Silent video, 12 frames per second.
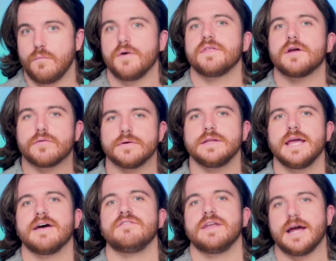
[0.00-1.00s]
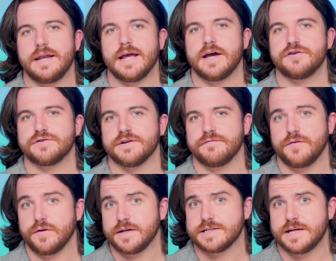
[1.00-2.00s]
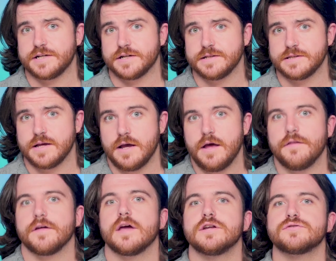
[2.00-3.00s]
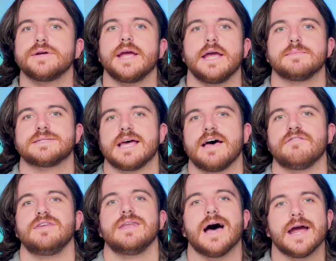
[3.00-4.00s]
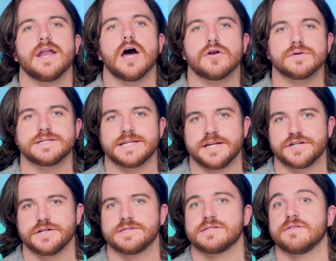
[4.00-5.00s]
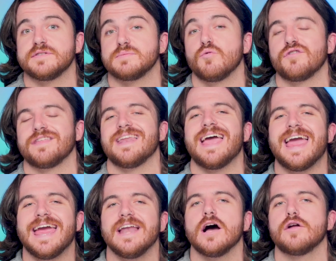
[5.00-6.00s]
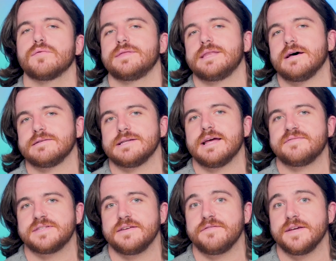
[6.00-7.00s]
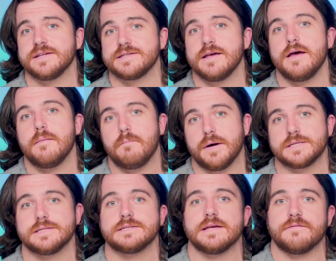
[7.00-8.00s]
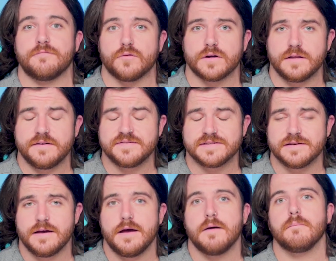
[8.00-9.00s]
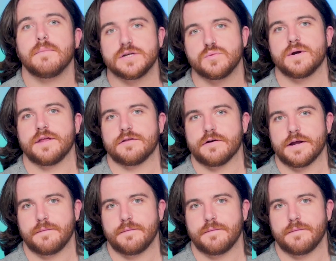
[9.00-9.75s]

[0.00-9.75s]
While they currently have 90 hydrogen fueling stations, the country aims to have 900 stations service more than 800,000 FCVs, buses, and forklifts by 2030.